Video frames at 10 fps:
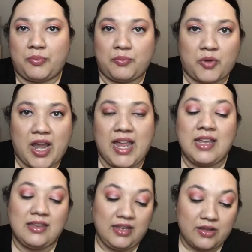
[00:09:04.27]
bright
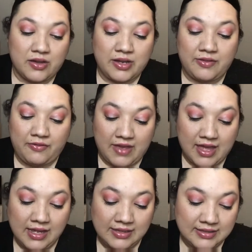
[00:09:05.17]
neon
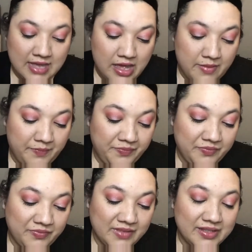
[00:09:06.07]
effect.
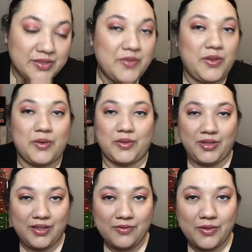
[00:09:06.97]
So if you're
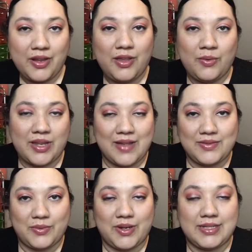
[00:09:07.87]
looking for it, you would have
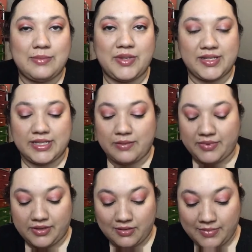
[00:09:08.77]
to work to build it up a
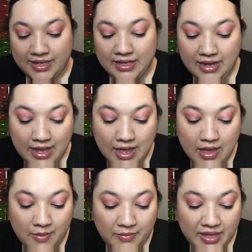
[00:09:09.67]
little bit.
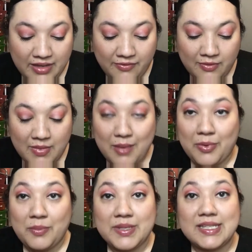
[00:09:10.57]
But for my
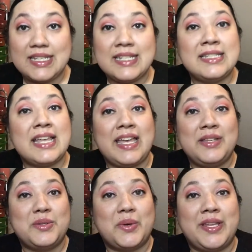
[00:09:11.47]
purposes, I
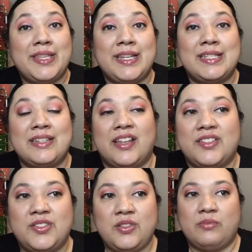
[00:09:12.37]
enjoy that it's not
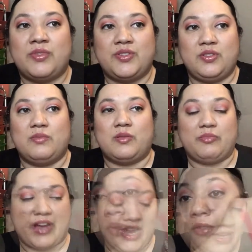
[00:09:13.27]
super, super
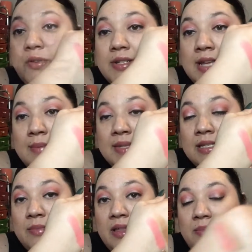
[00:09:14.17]
bright. Only 4 times
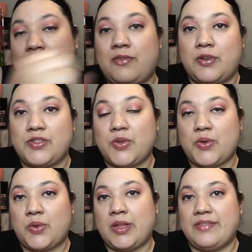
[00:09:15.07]
this month, but for a
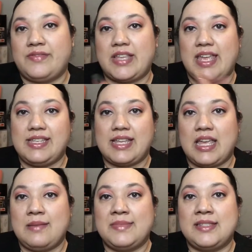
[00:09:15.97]
total of 10
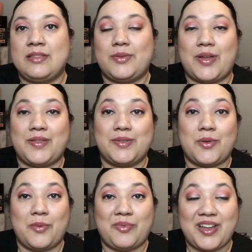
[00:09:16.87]
times throughout this
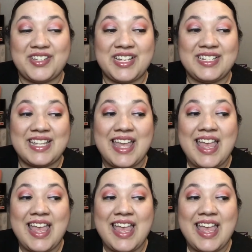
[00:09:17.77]
whole project.